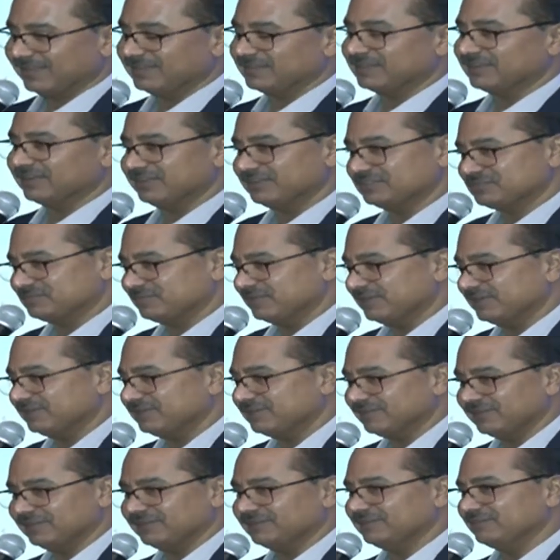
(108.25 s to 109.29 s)
encouragement.
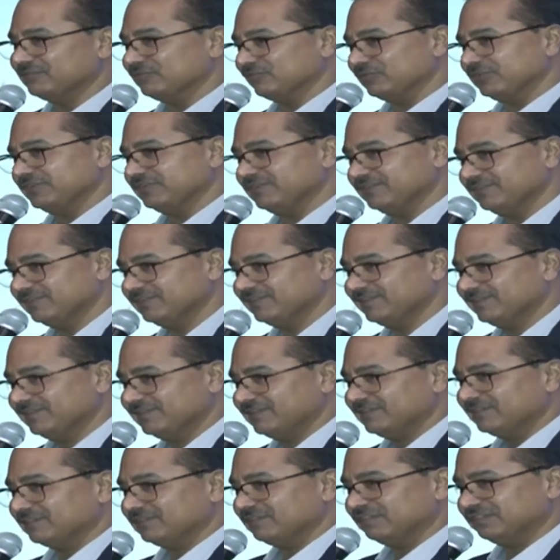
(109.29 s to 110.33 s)
And today,
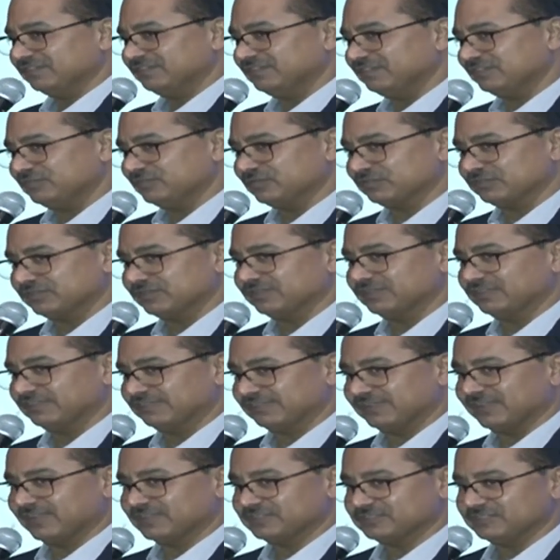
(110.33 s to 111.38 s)
this institution
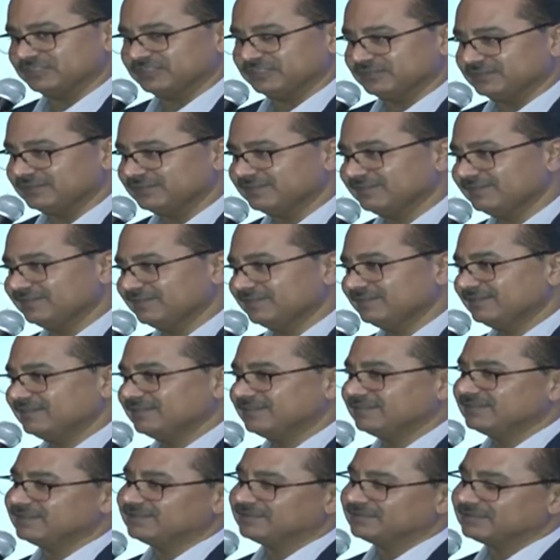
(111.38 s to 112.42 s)
is largely
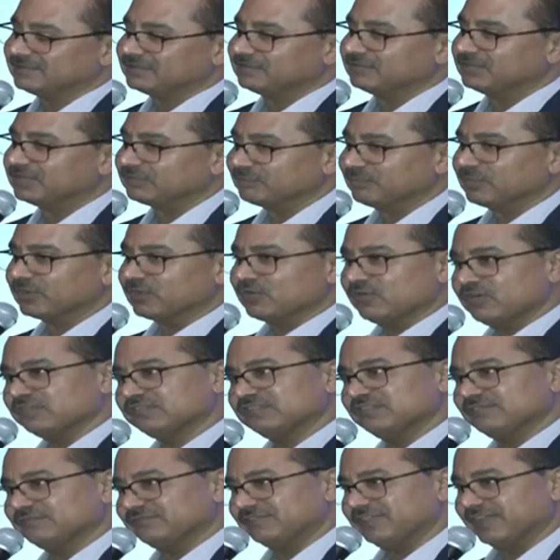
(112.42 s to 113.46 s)

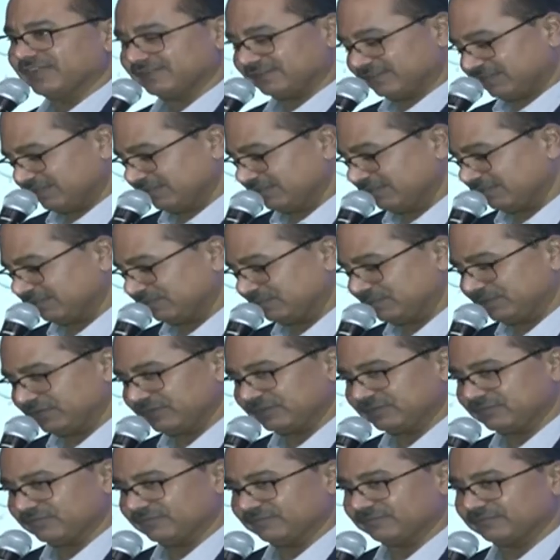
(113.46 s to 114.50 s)
because of that uh,
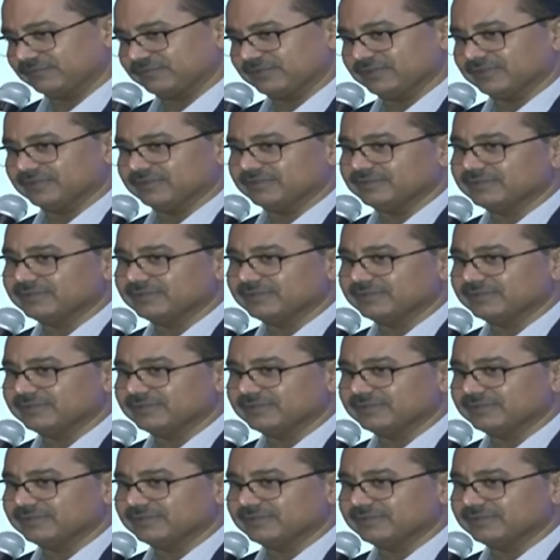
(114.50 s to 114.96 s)
spirit of uh,